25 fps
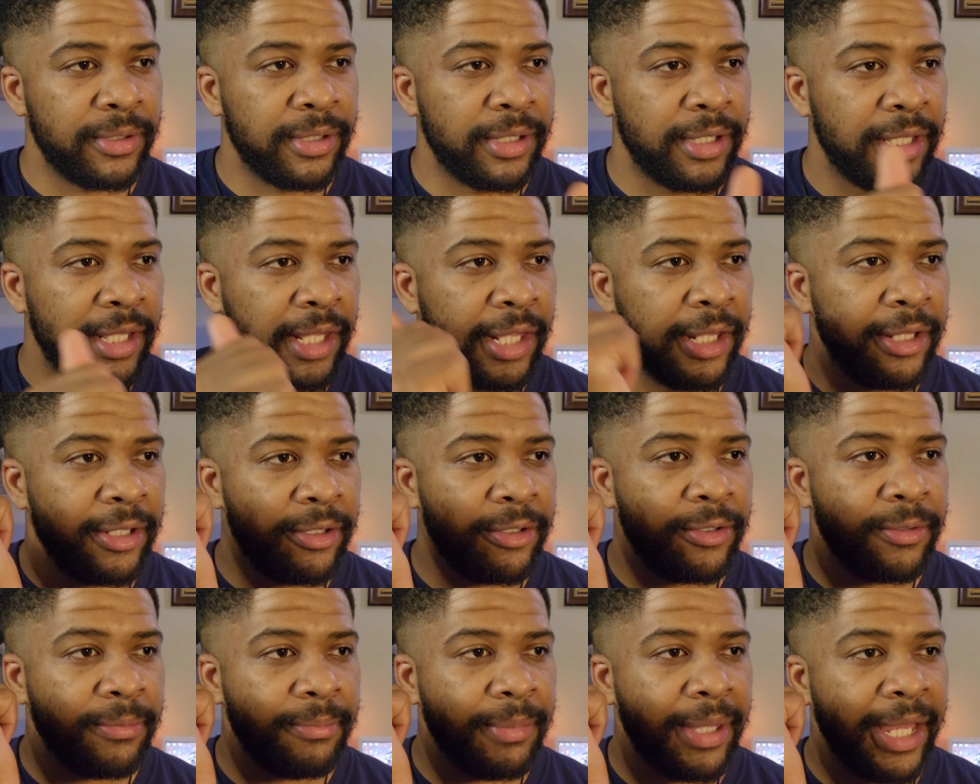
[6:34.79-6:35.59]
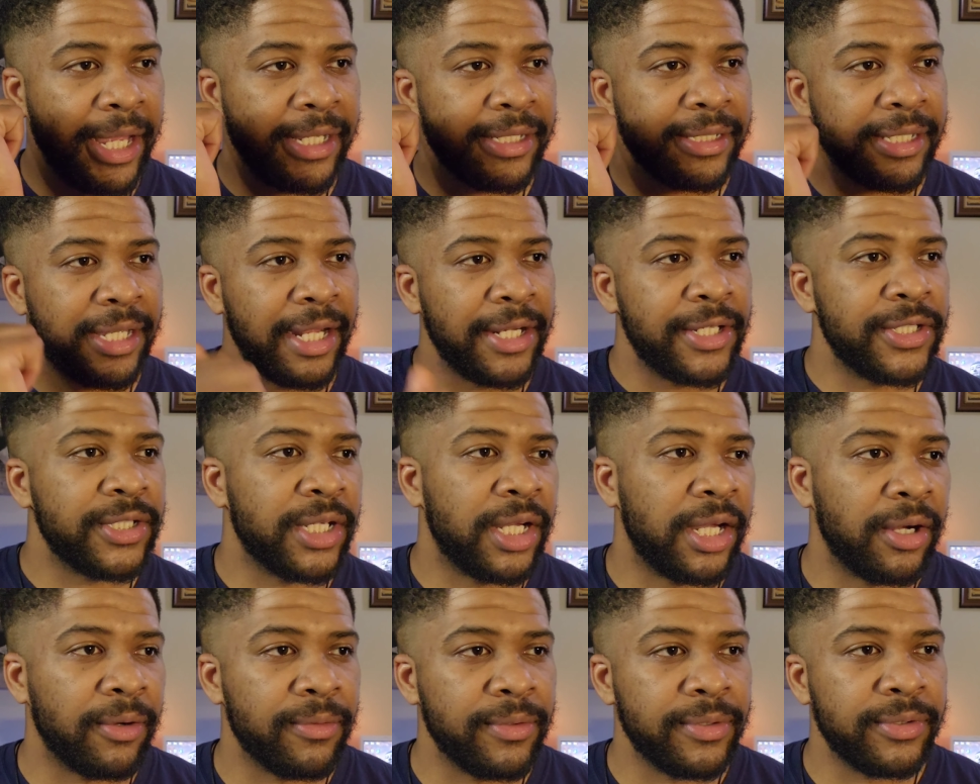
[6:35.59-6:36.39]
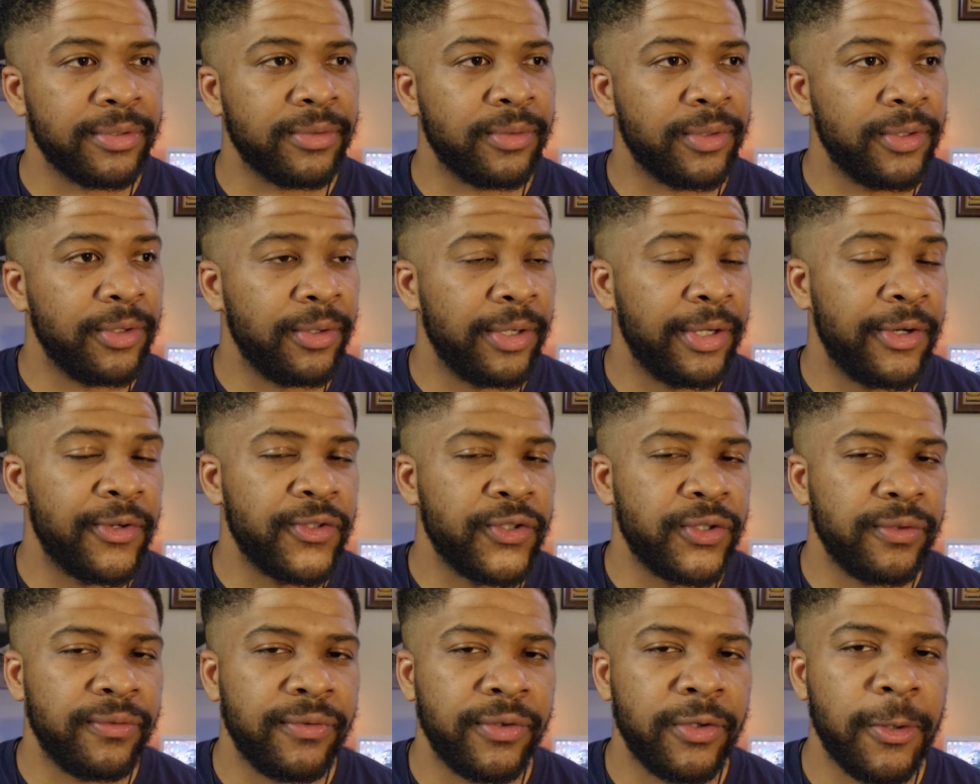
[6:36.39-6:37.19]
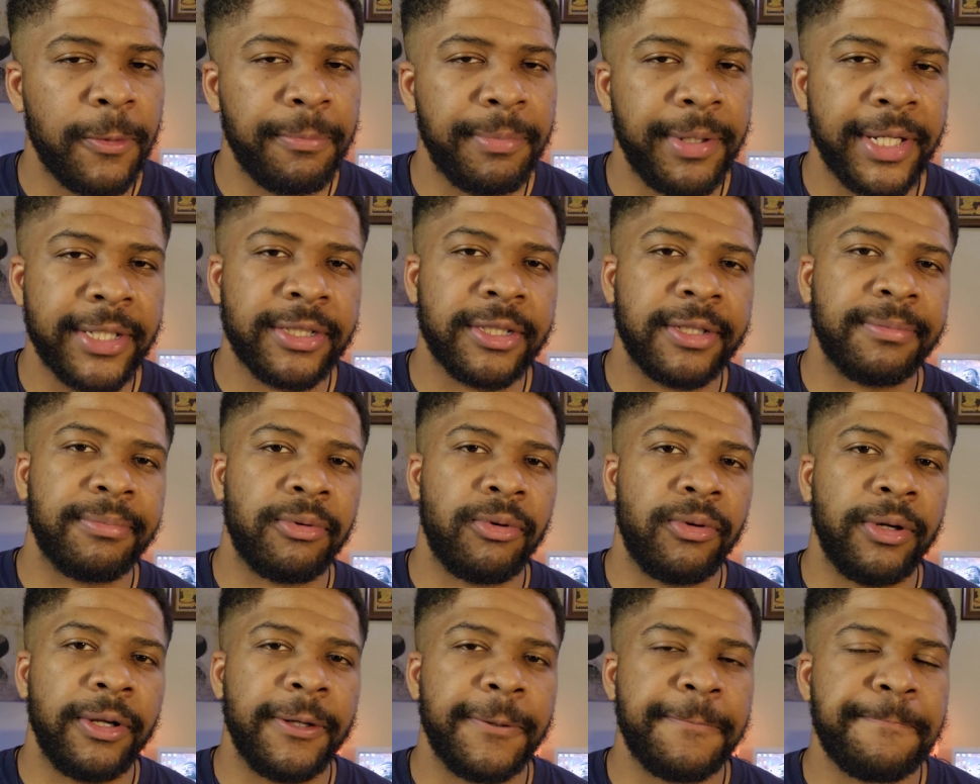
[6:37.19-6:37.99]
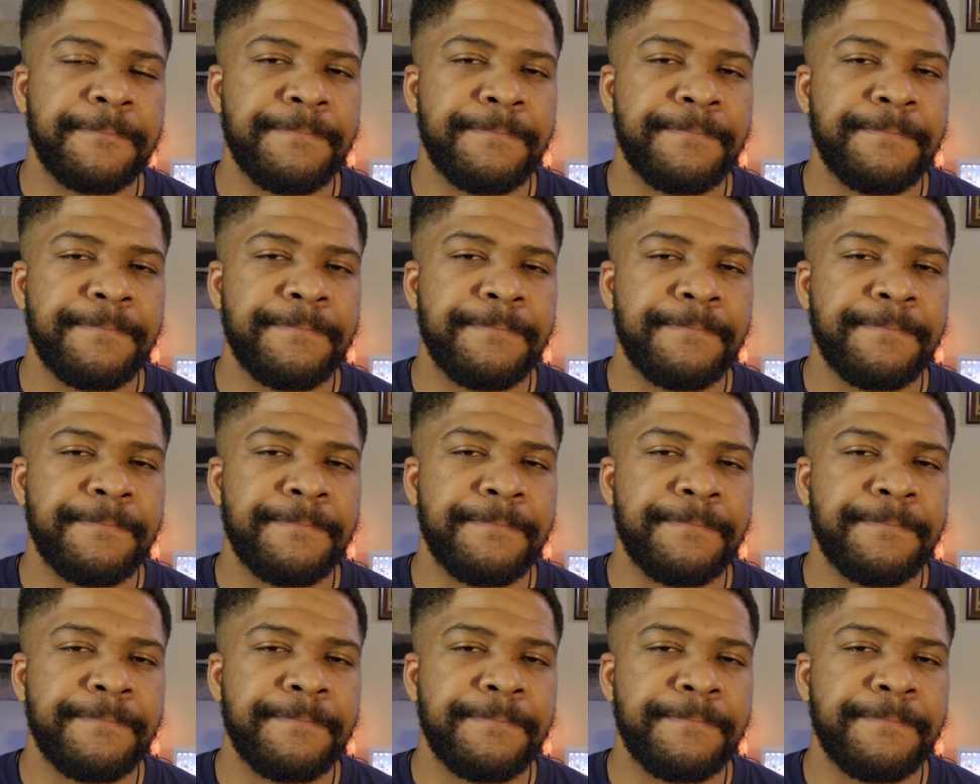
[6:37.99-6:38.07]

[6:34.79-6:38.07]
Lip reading: and your backside chakras or your energy field picks up on it,